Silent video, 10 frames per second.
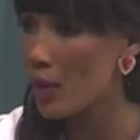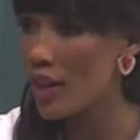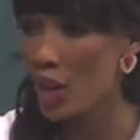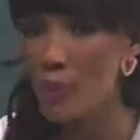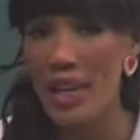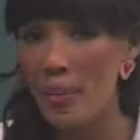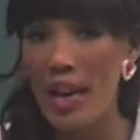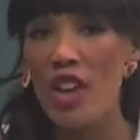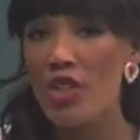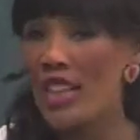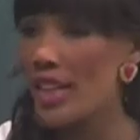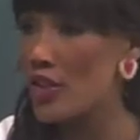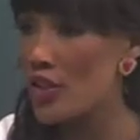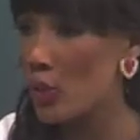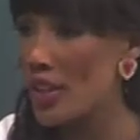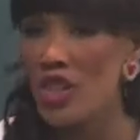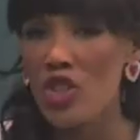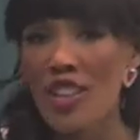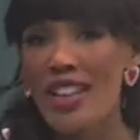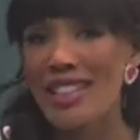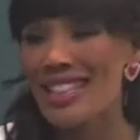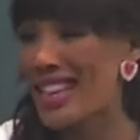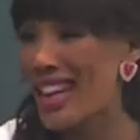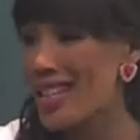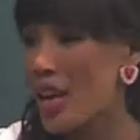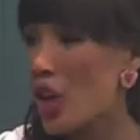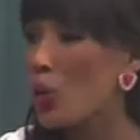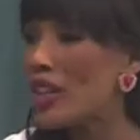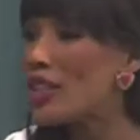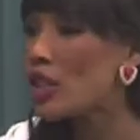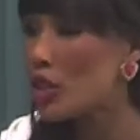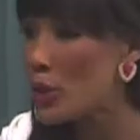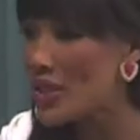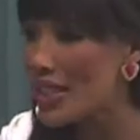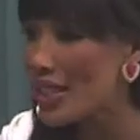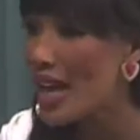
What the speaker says: We don't pick up 100 kilos in a week. So it's not going to take us a week to lose it.